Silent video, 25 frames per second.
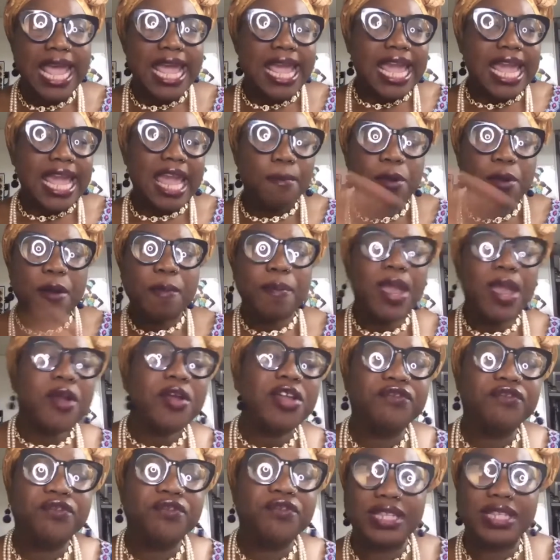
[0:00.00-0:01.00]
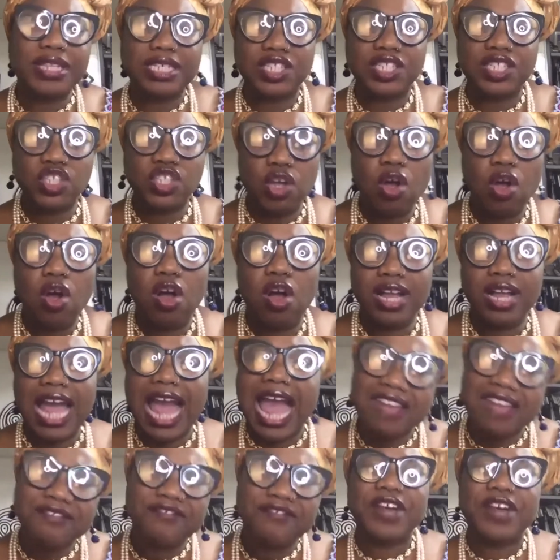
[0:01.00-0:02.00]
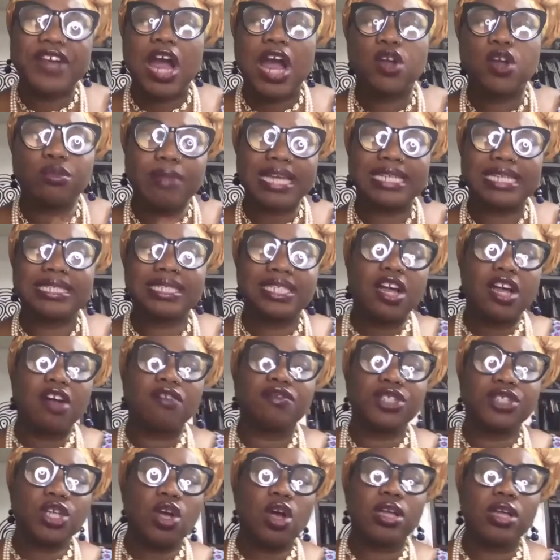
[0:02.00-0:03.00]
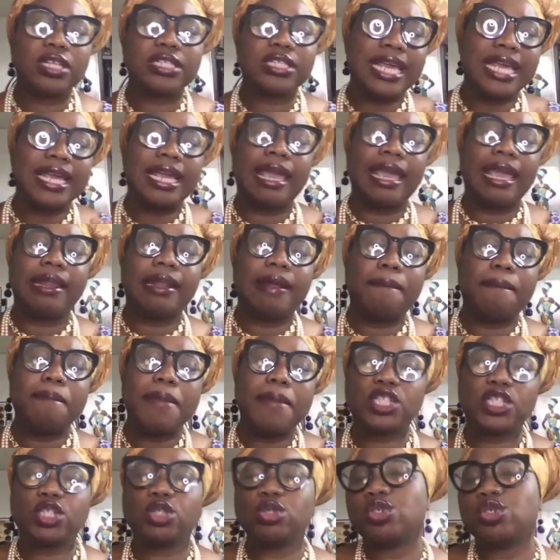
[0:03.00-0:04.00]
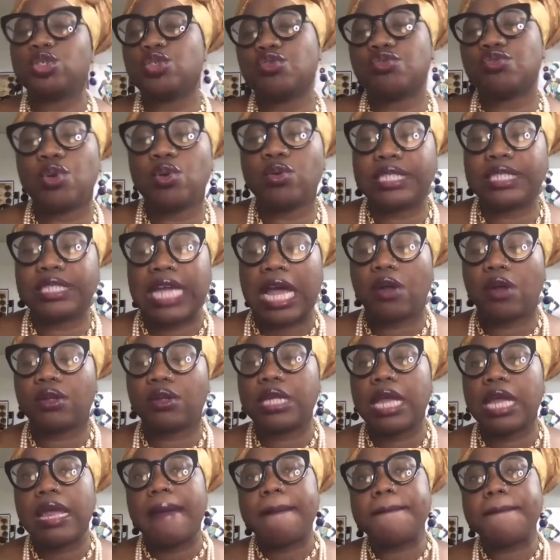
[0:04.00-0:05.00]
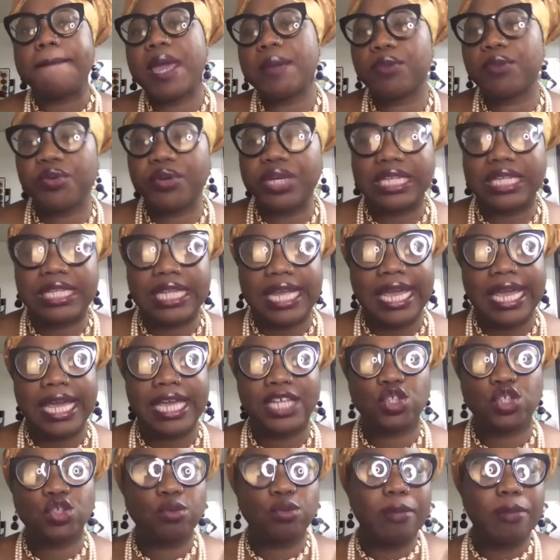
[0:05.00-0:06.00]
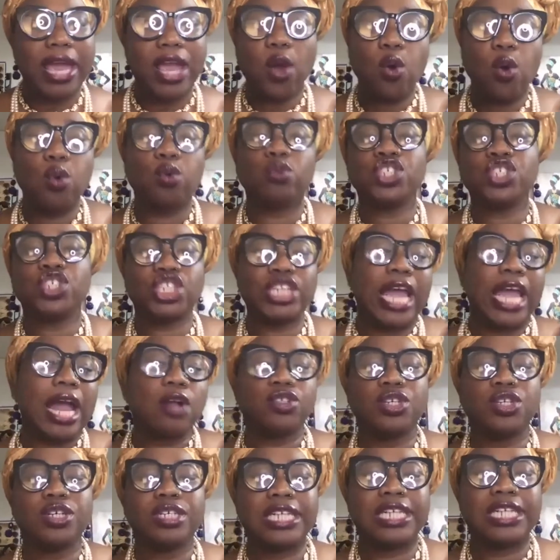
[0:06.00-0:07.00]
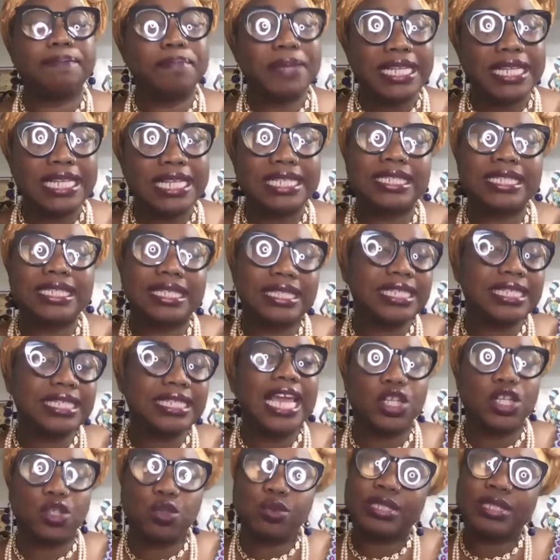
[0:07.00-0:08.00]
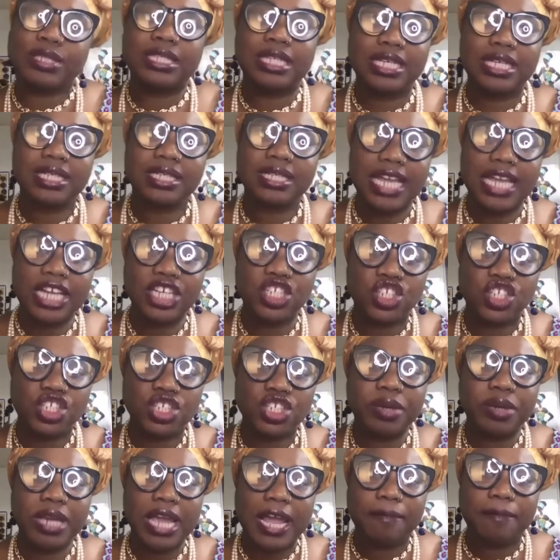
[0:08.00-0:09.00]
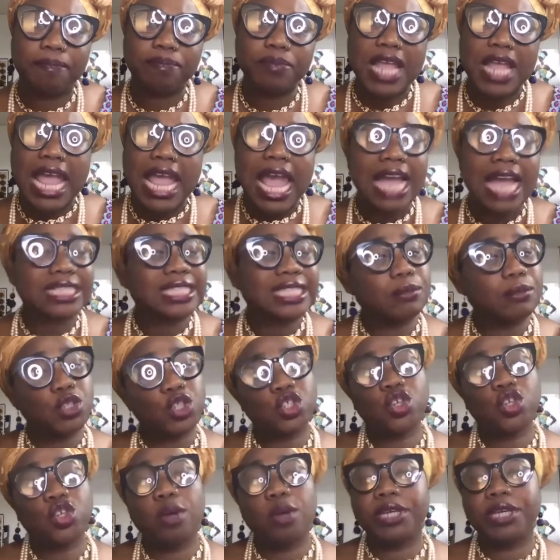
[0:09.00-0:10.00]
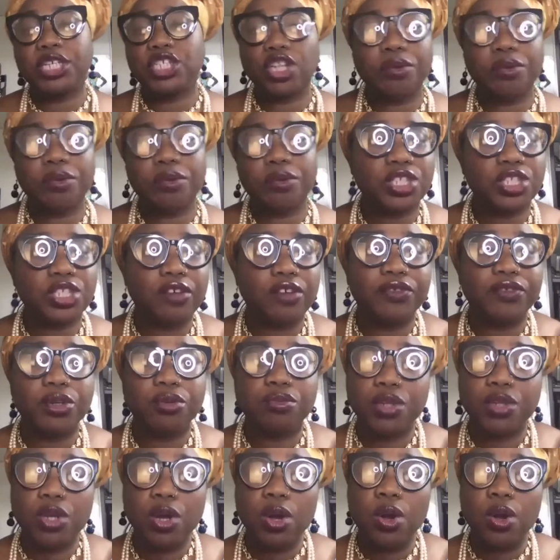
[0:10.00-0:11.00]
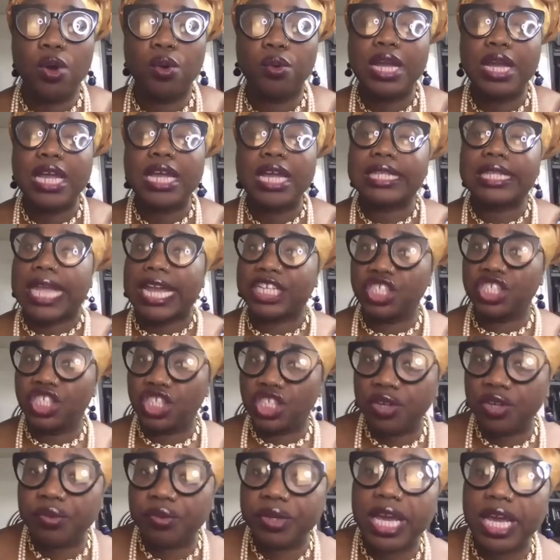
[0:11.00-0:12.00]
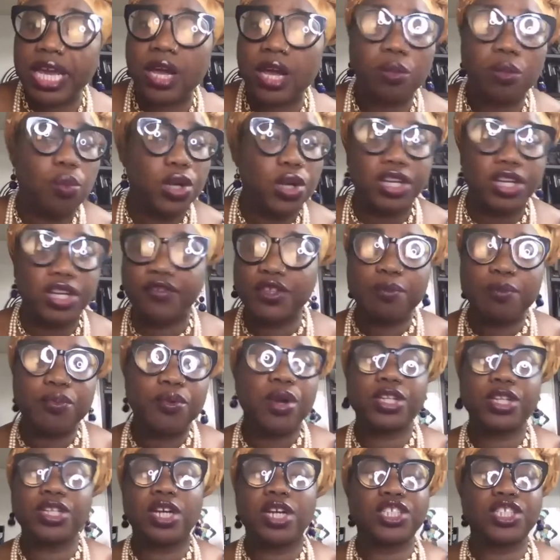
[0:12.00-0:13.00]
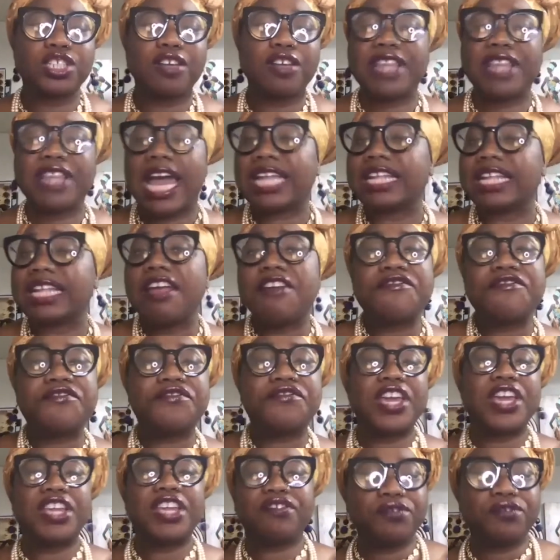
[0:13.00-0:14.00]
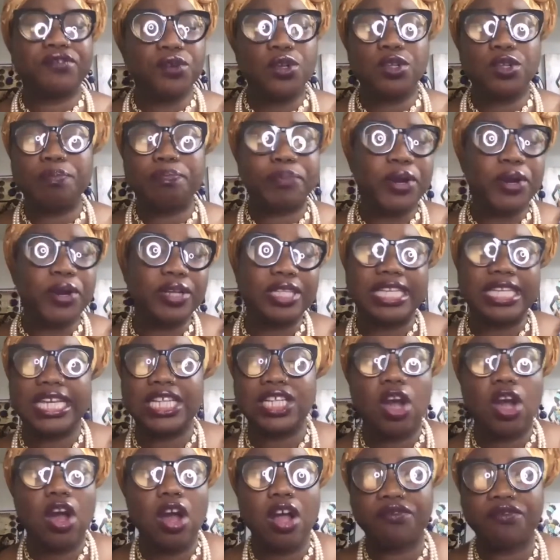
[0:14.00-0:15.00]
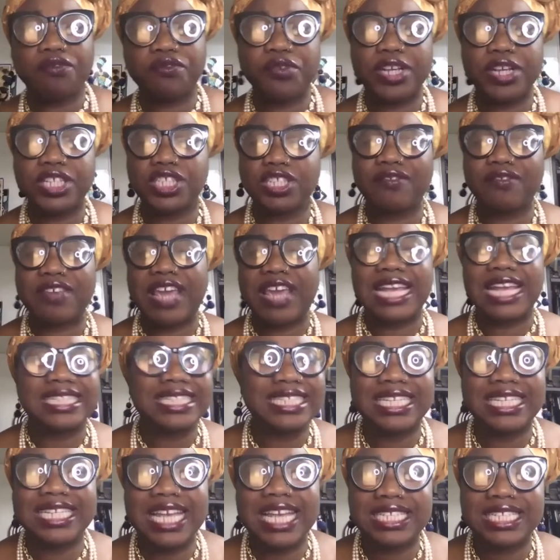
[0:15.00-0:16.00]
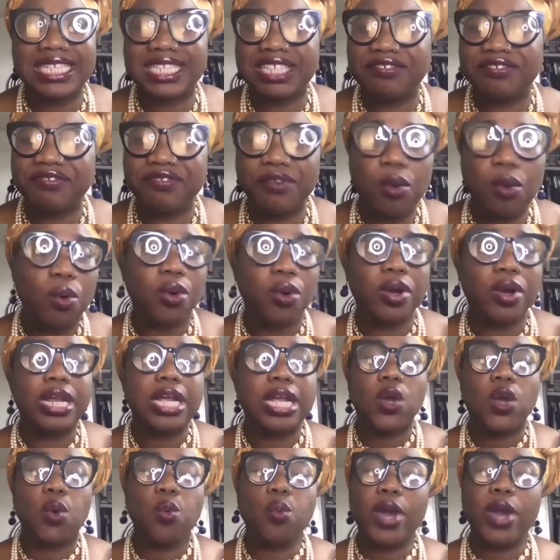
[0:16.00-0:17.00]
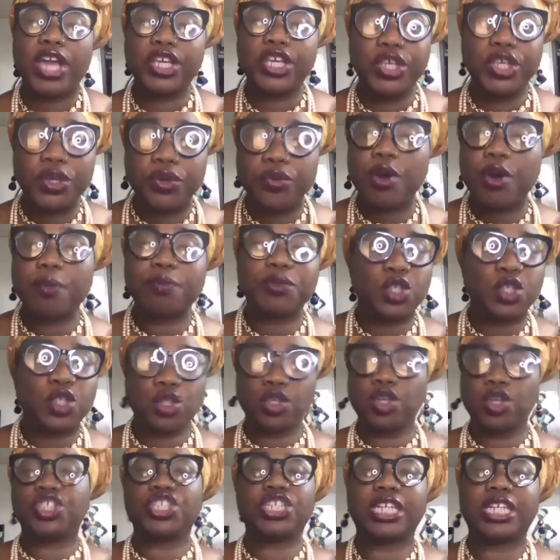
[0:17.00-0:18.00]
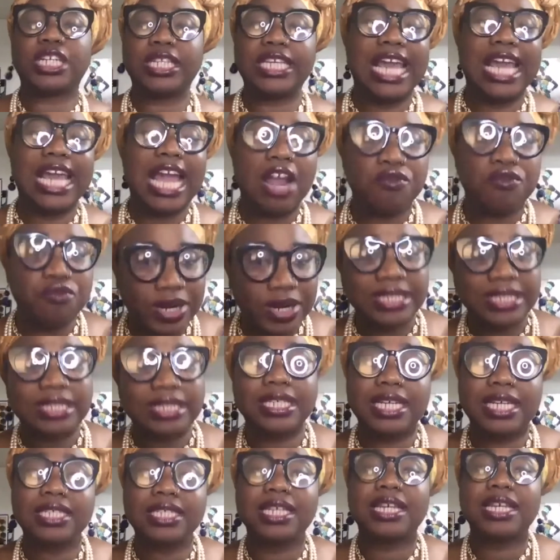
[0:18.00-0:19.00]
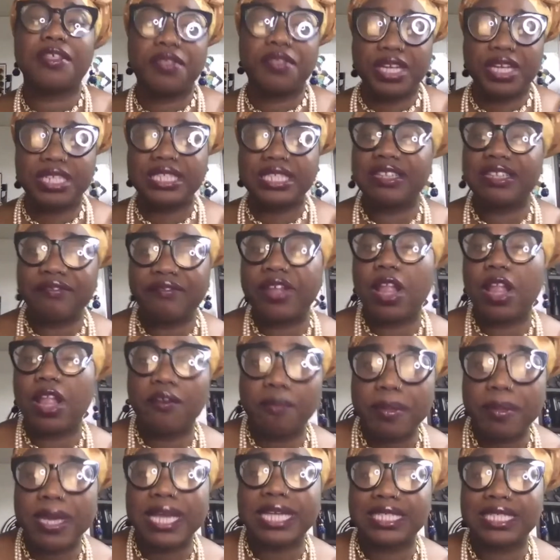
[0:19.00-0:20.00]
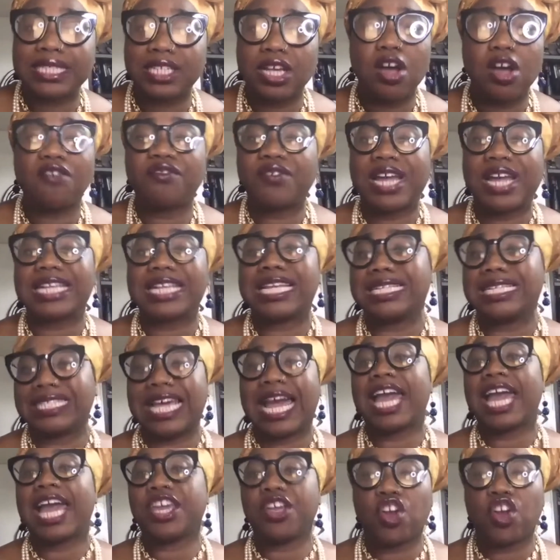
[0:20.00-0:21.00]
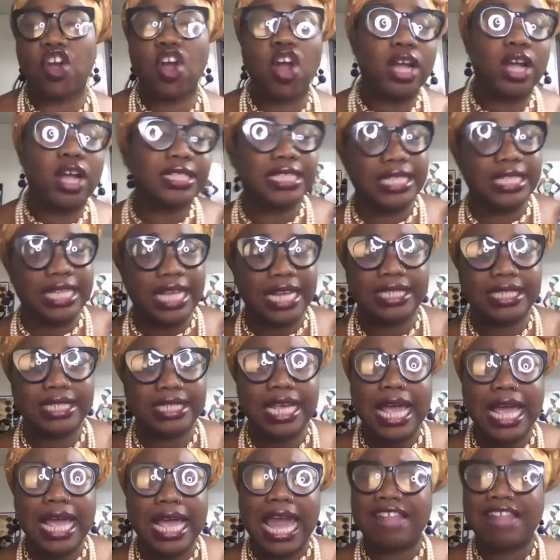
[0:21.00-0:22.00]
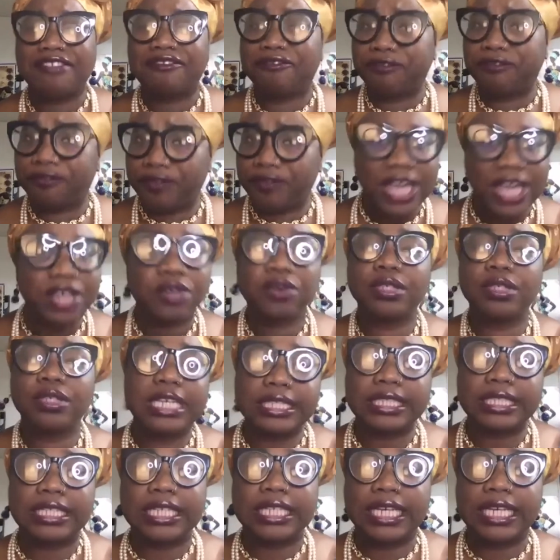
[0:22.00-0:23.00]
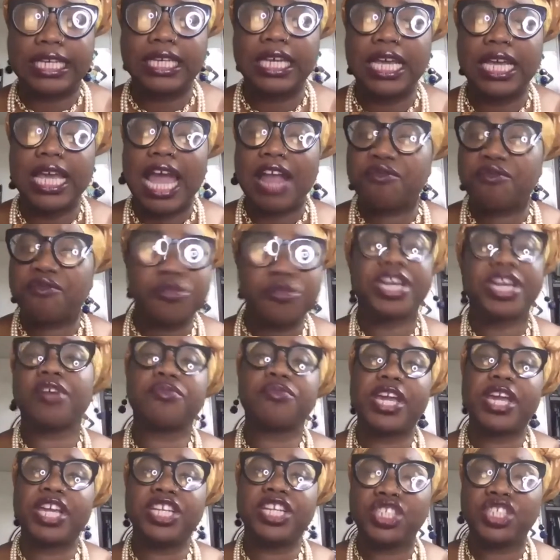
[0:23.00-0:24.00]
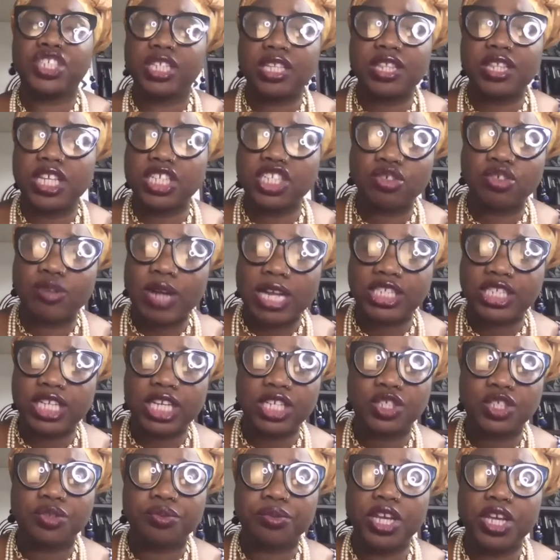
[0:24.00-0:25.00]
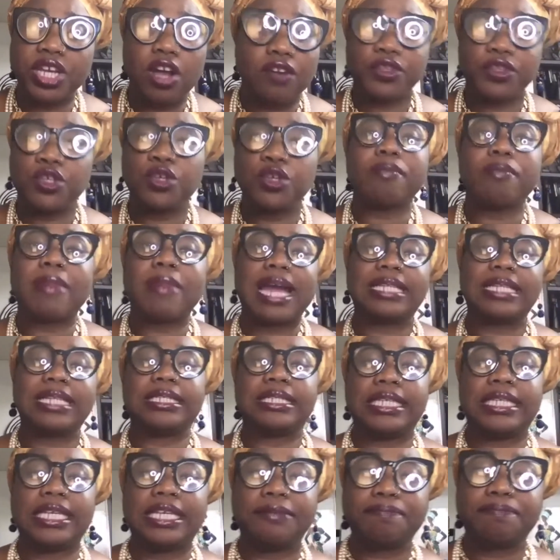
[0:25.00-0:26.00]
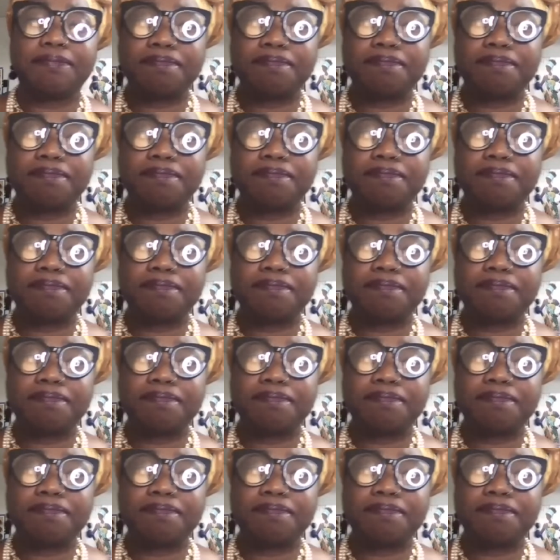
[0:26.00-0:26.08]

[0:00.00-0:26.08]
In preparing for this talk, I found myself taking a mental stroll down memory lane to my own childhood in Benin City, Edo State, Nigeria. As I'm sure majority of you know, Nigeria, one of the products of that fateful Berlin Conference of 1884, where Europe surgically arrested the development of an entire continent and violently rearranged the trajectory of humanity,